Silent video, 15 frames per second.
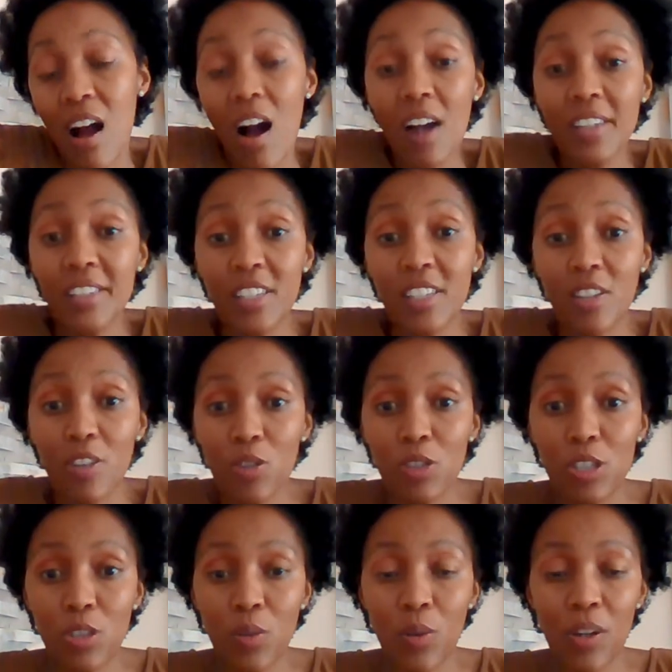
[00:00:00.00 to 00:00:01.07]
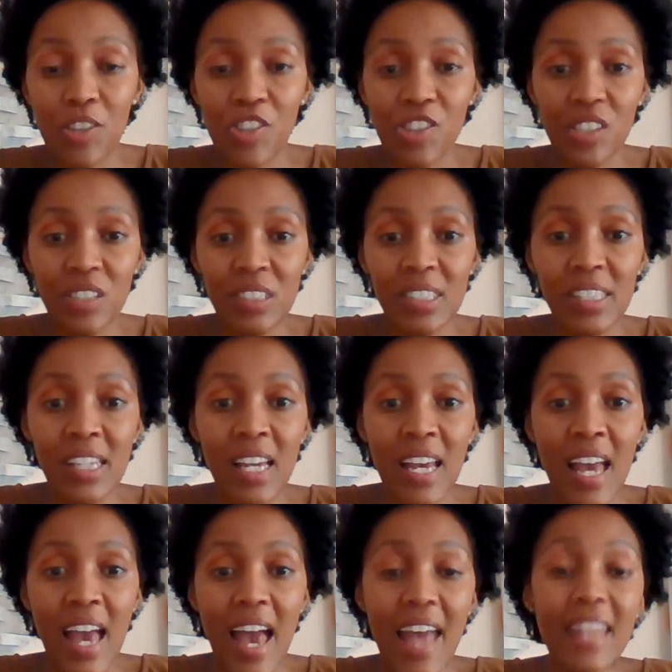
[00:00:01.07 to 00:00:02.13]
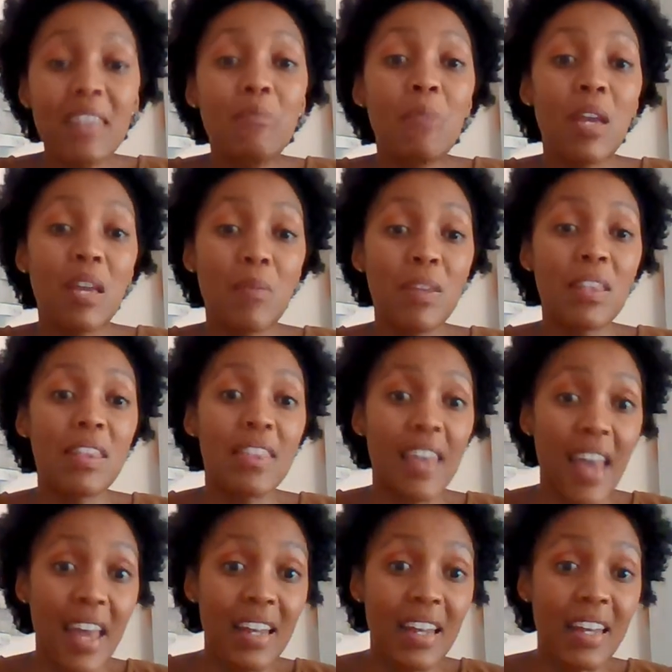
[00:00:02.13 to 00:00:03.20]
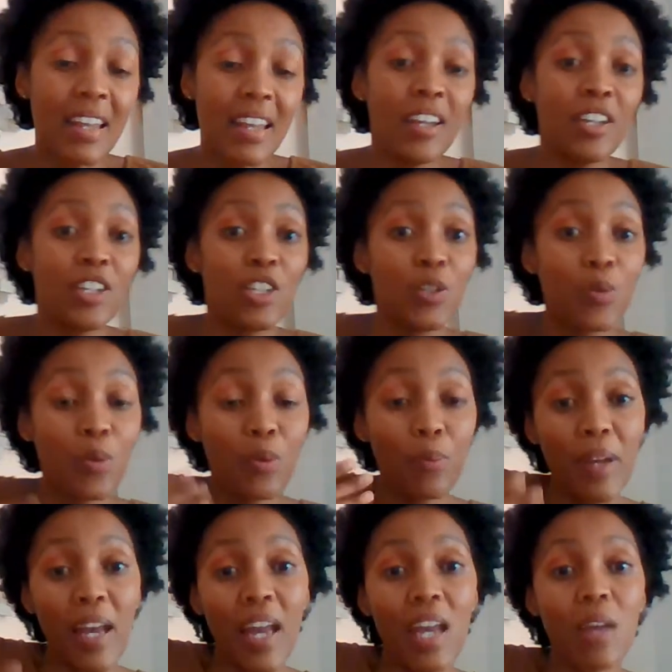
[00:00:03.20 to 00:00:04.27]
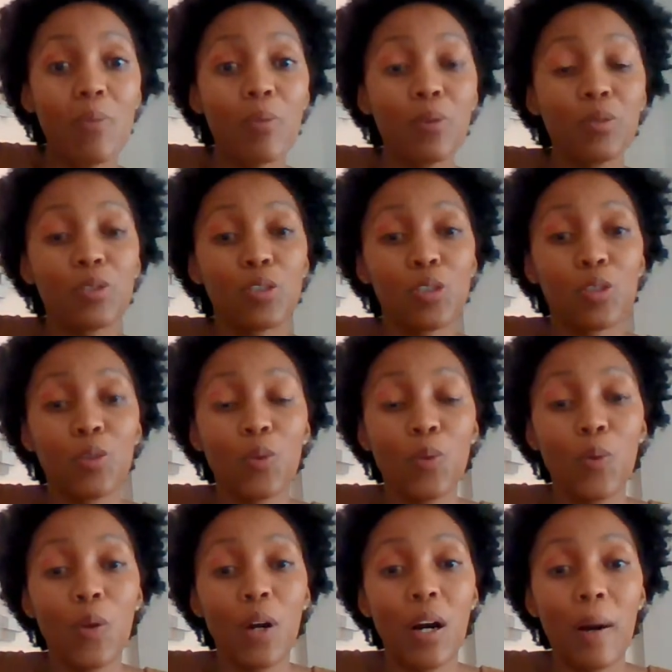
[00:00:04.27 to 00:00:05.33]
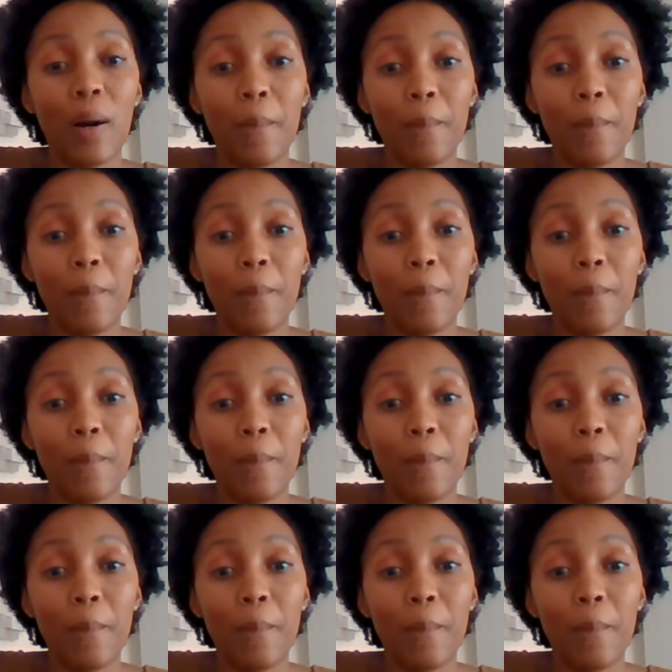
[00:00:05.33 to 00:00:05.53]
Answer those questions, and maybe then you will be able to